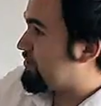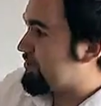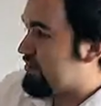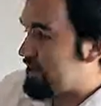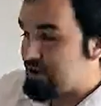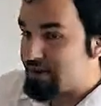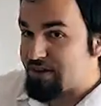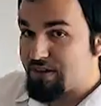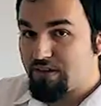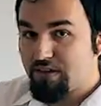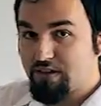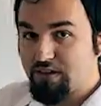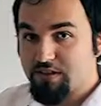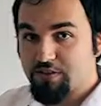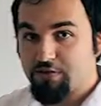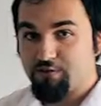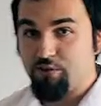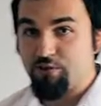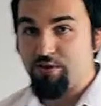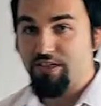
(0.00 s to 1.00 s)
your
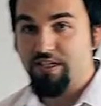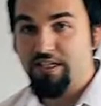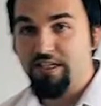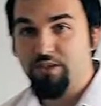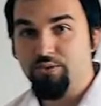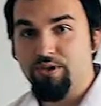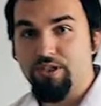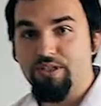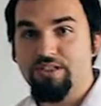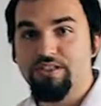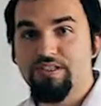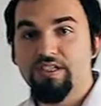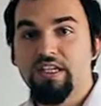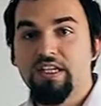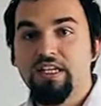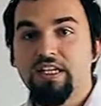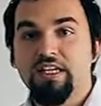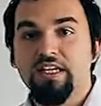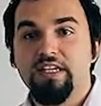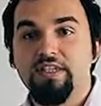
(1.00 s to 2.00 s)
articles for keywords,
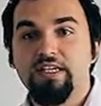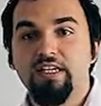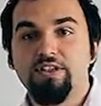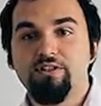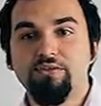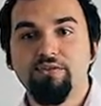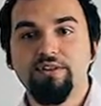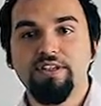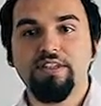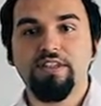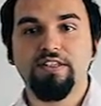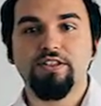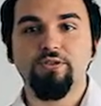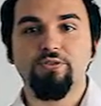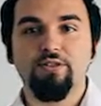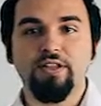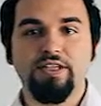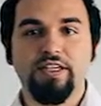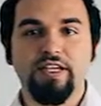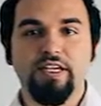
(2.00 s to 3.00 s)
not only that you
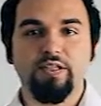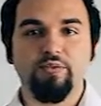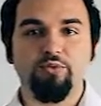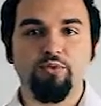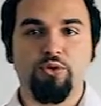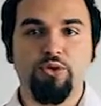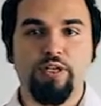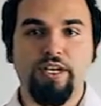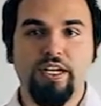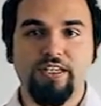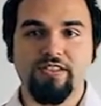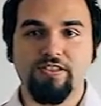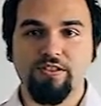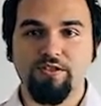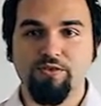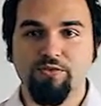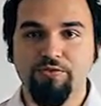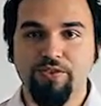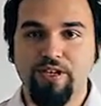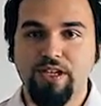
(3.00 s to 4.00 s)
will get more
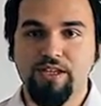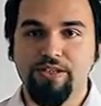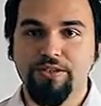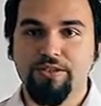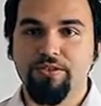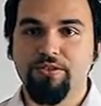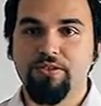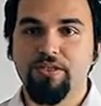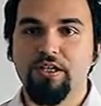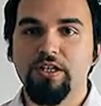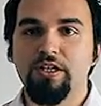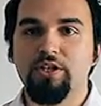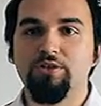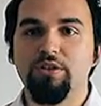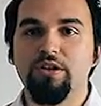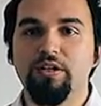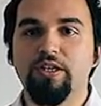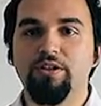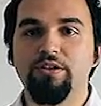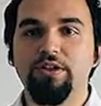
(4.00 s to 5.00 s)
SEO value, you
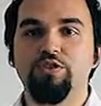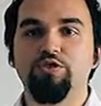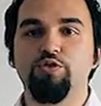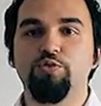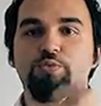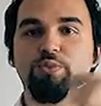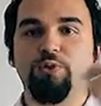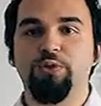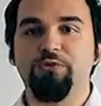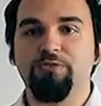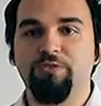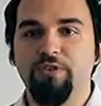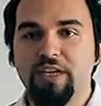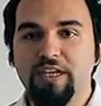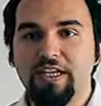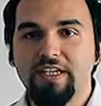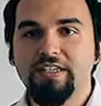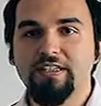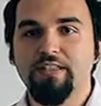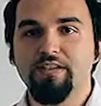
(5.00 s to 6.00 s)
are going to
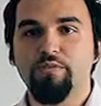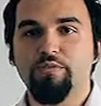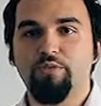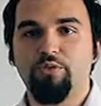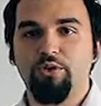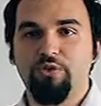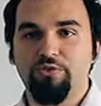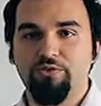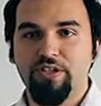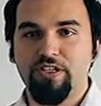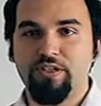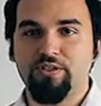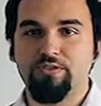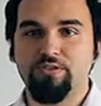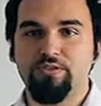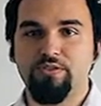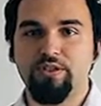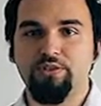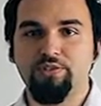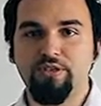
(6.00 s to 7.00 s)
provide more value
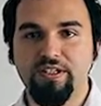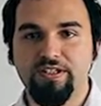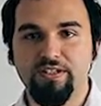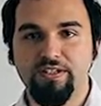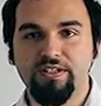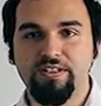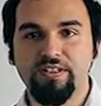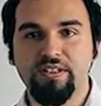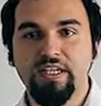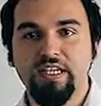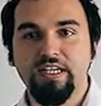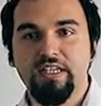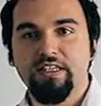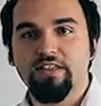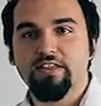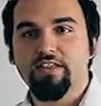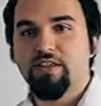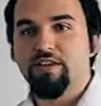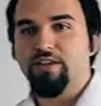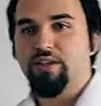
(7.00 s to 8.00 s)
to the readers
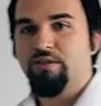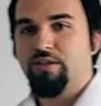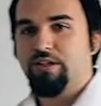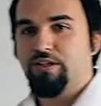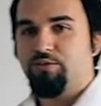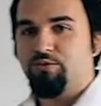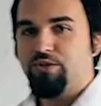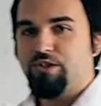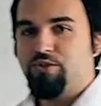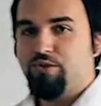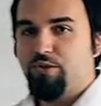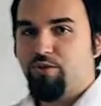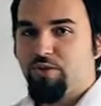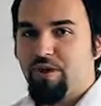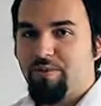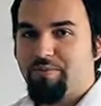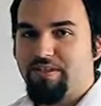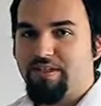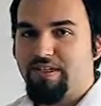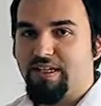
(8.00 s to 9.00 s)
that are going to reach your
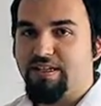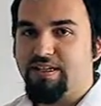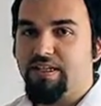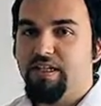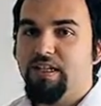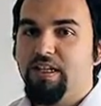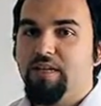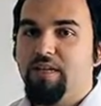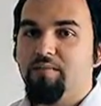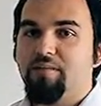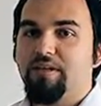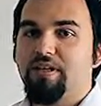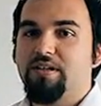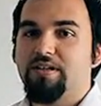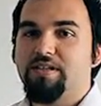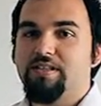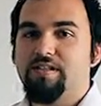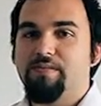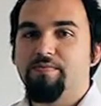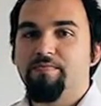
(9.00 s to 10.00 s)
website.
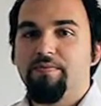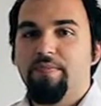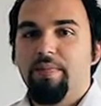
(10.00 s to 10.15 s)
Because